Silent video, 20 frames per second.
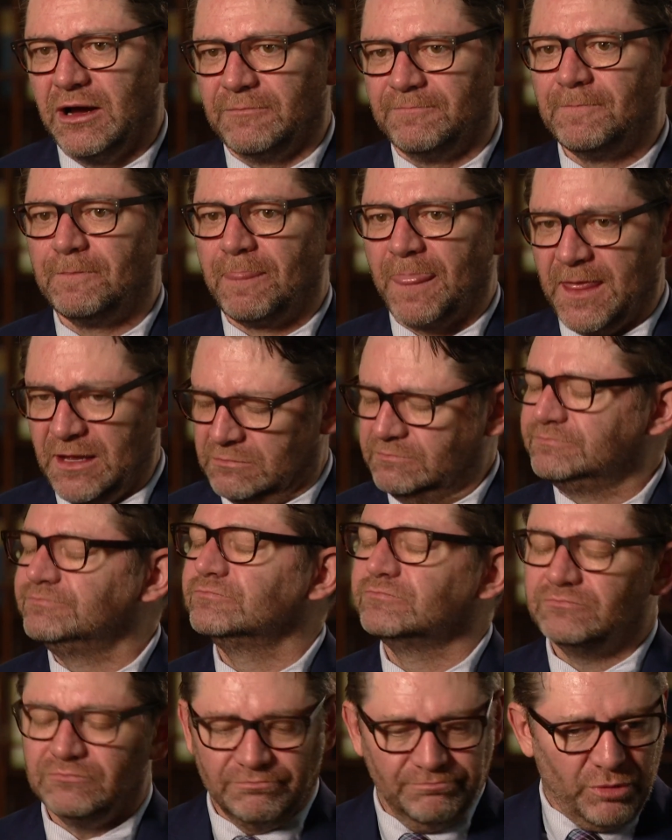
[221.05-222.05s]
cam um, being one of
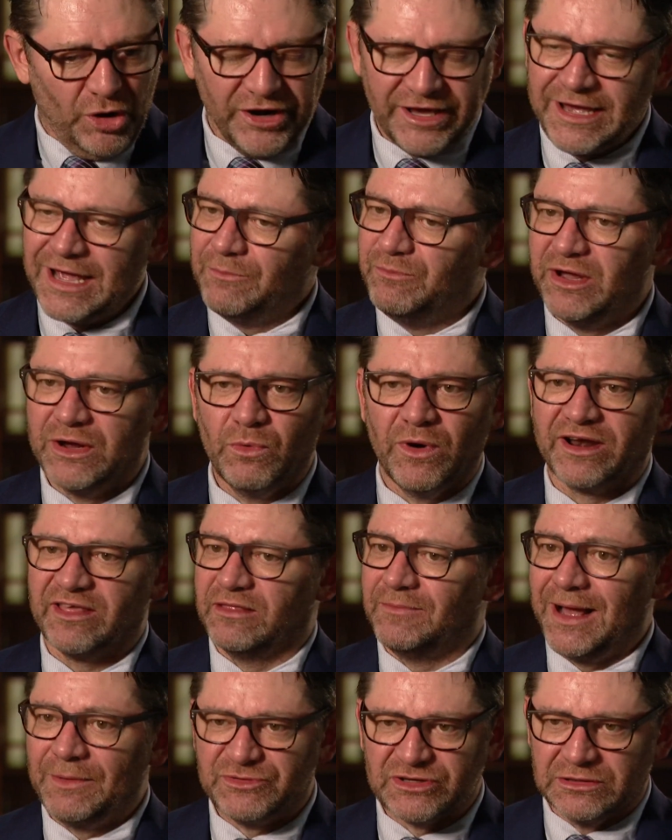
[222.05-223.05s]
them. Body cam being one of them,
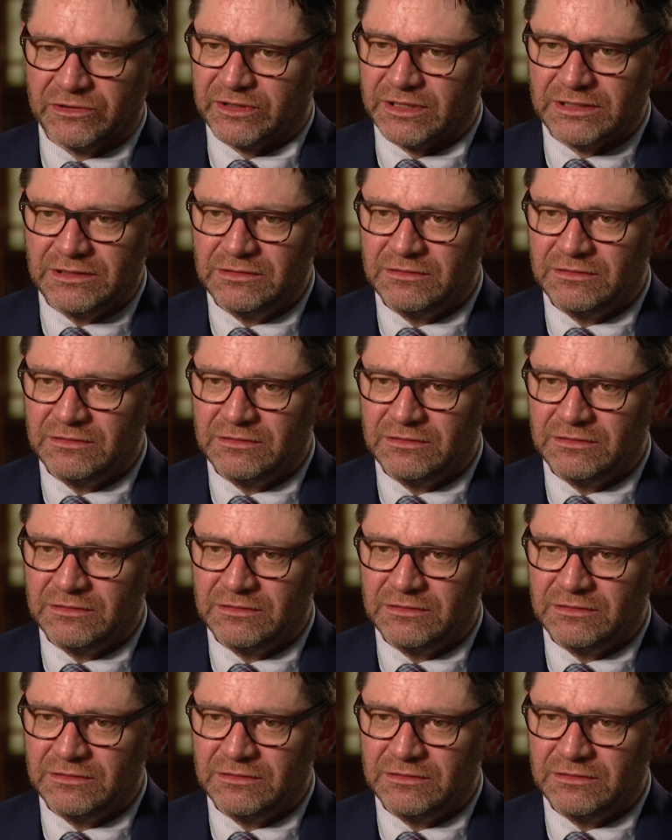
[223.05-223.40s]
absolutely.